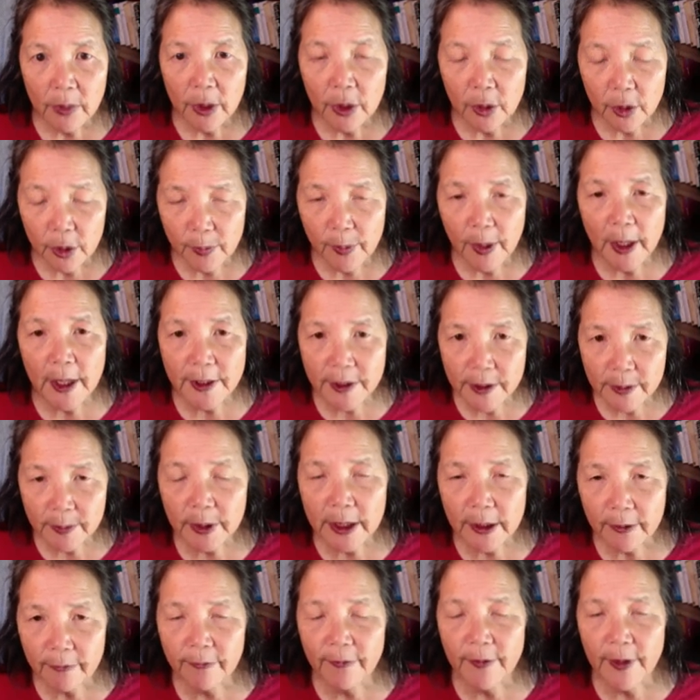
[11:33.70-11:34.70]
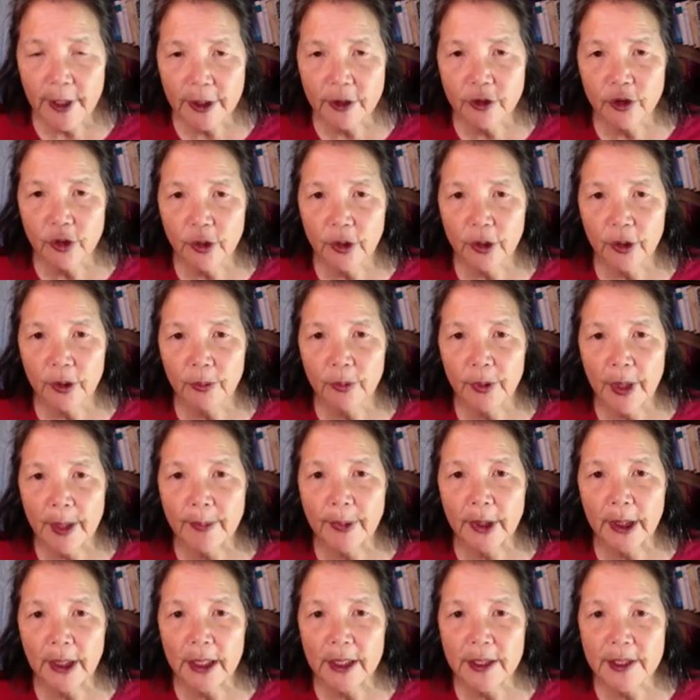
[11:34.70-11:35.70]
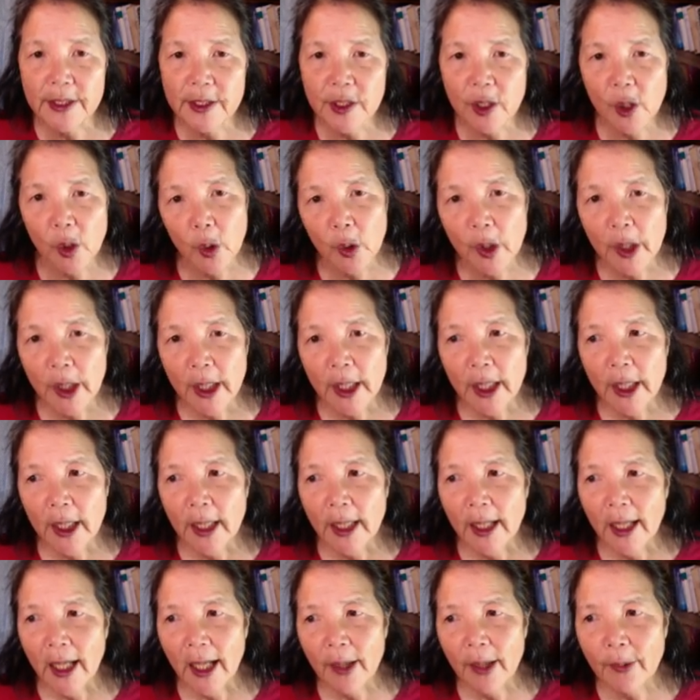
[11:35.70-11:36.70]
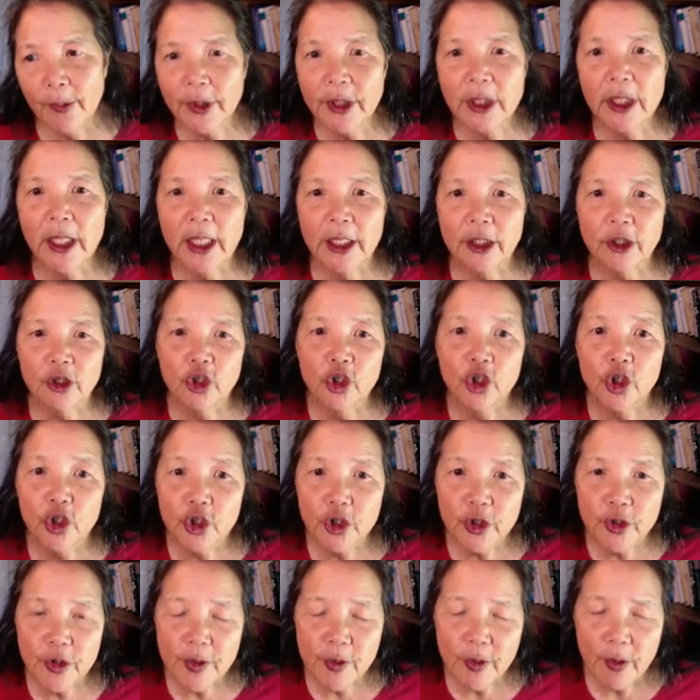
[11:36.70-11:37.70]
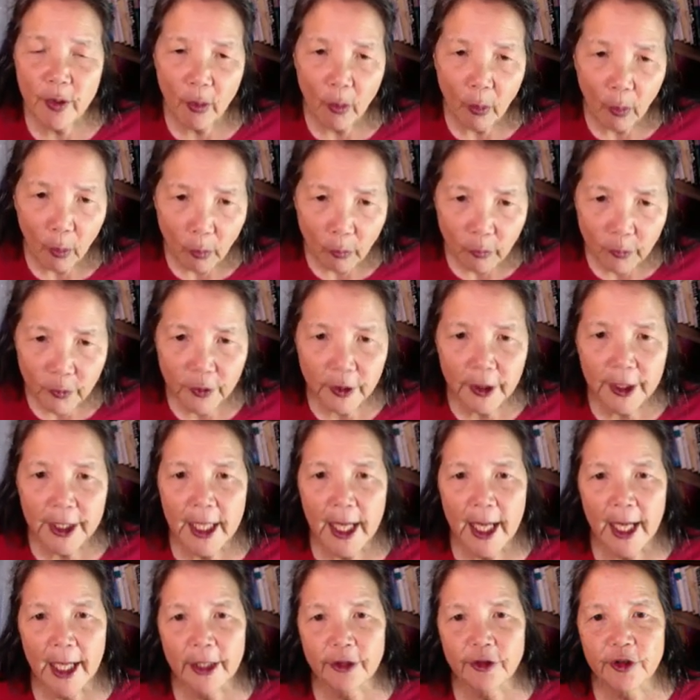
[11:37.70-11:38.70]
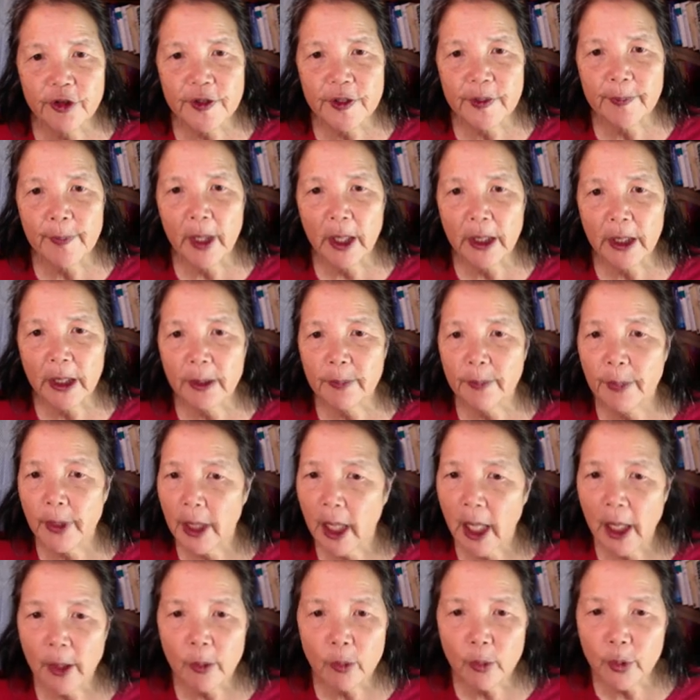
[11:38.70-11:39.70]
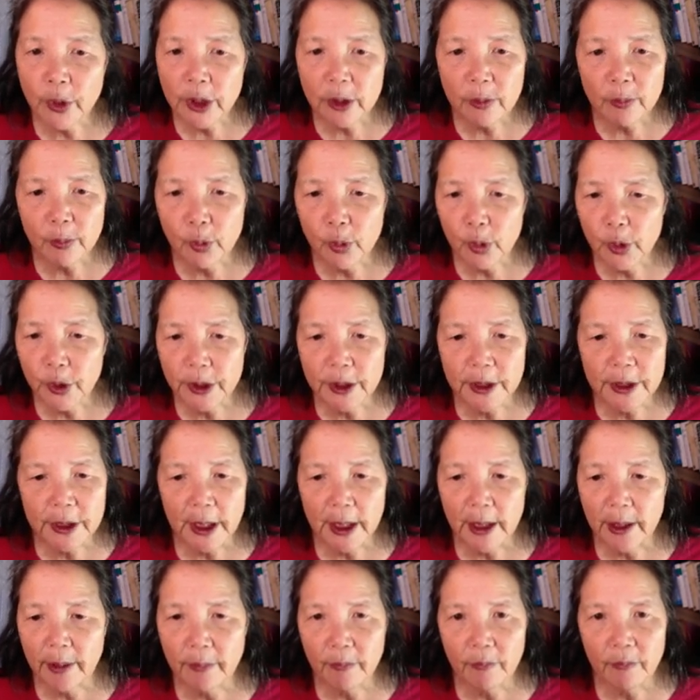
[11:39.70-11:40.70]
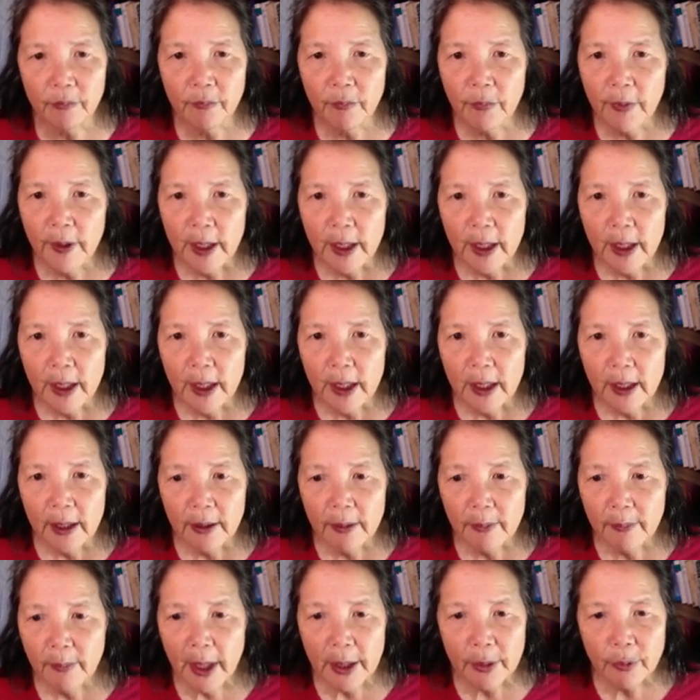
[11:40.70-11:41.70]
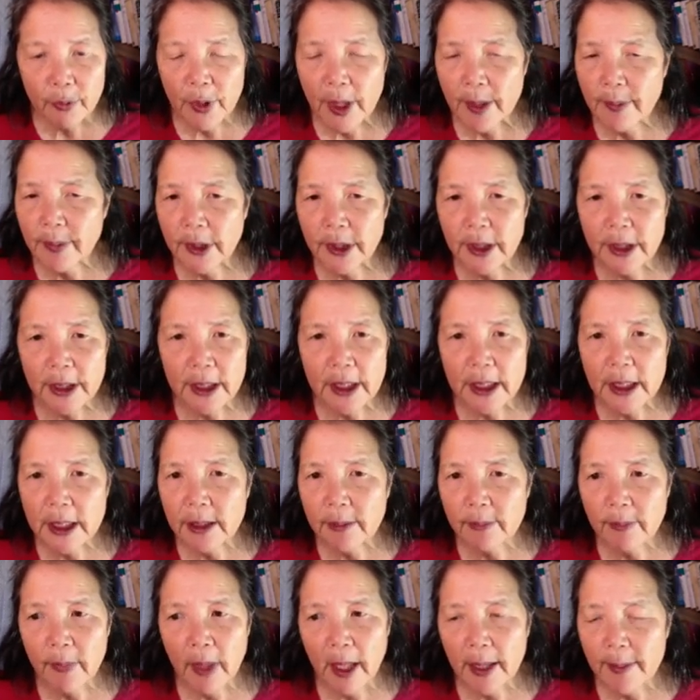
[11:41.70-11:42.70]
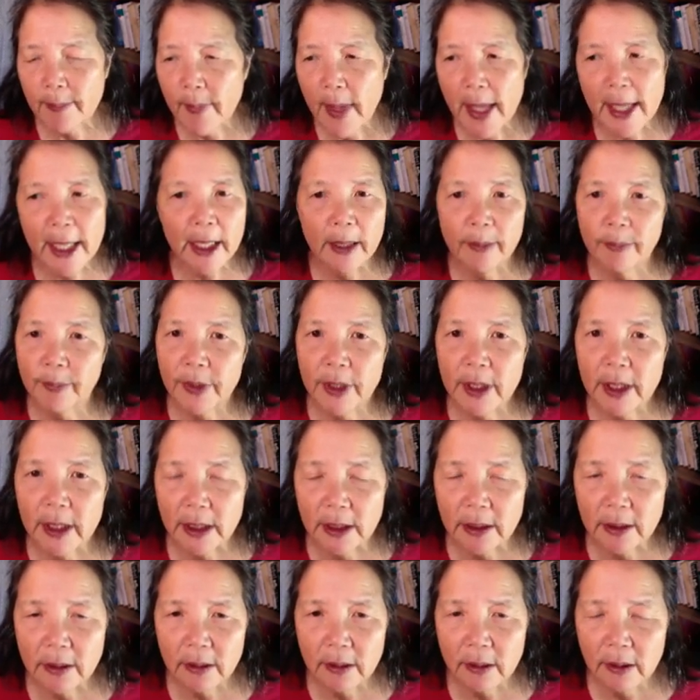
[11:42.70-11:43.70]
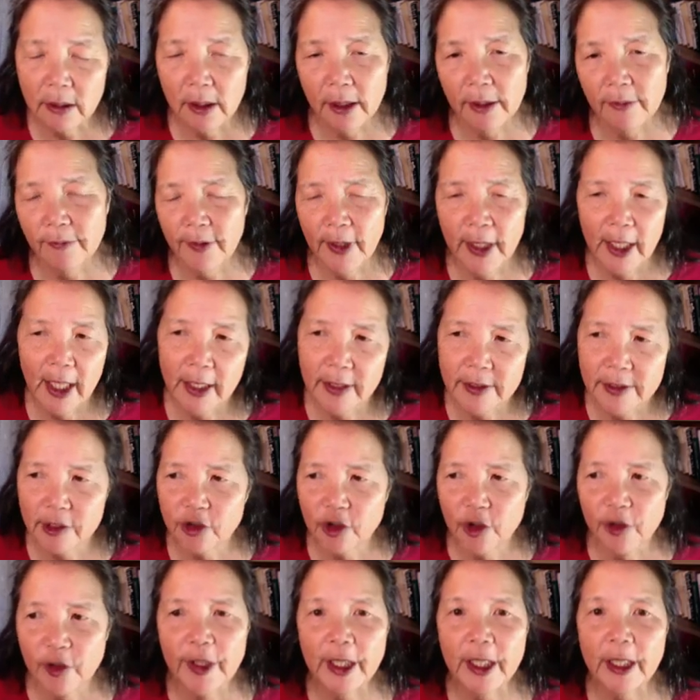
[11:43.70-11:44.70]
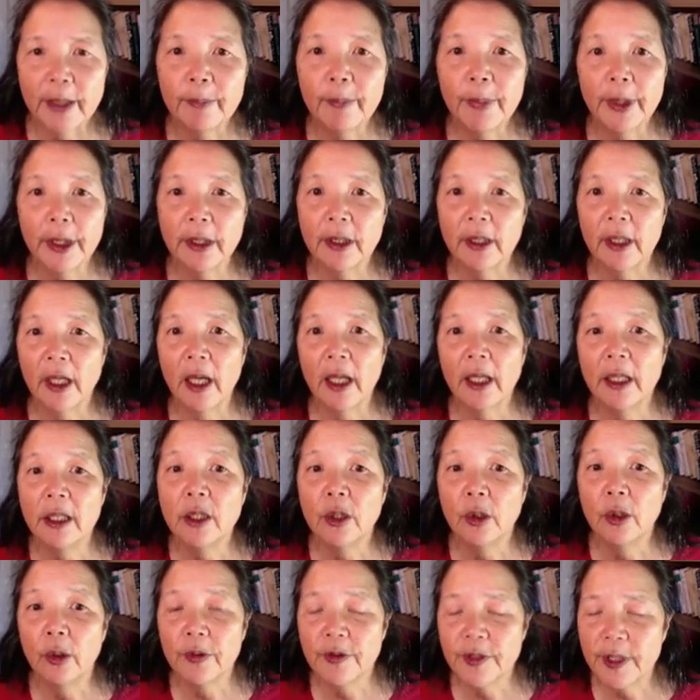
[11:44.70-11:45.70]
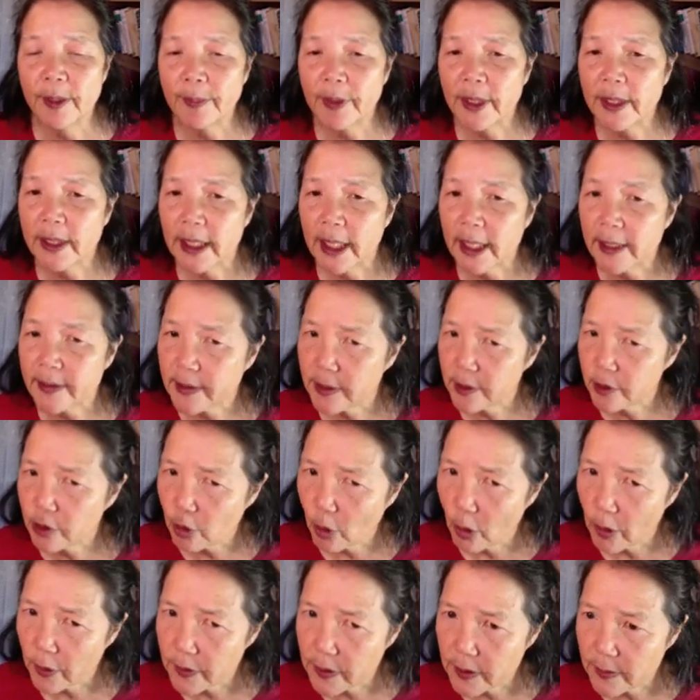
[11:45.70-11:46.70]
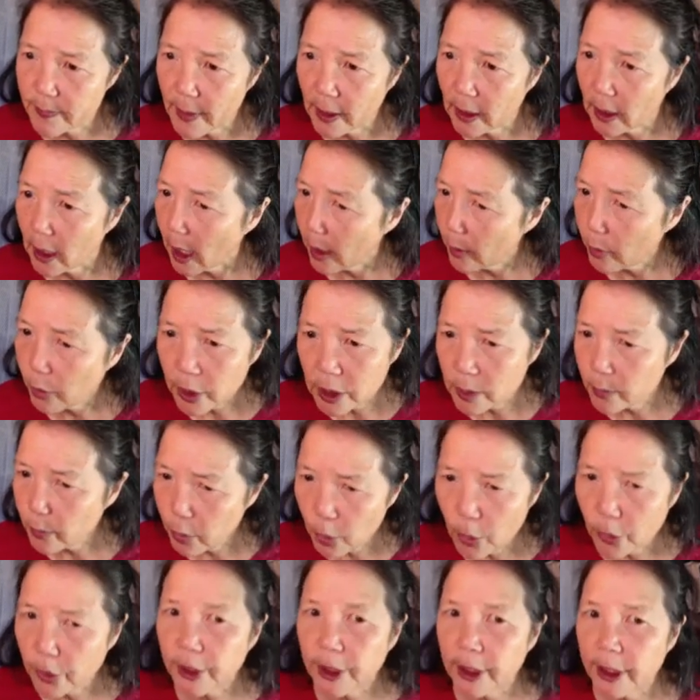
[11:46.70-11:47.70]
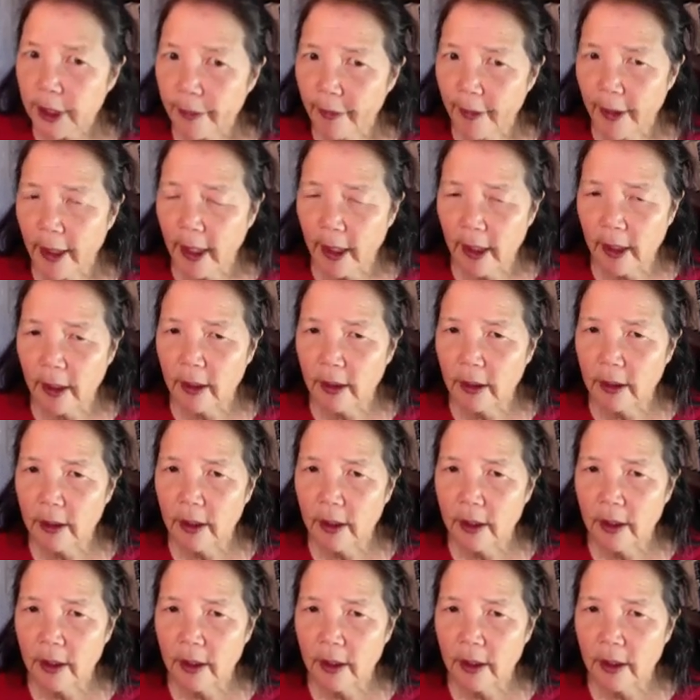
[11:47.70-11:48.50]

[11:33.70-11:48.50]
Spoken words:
could possibly affect your remedy. So I wouldn't get overly anxious about it, but I wouldn't put my remedy in my makeup kit if I had such a thing. But something that has a strong smell, I wouldn't put it in there.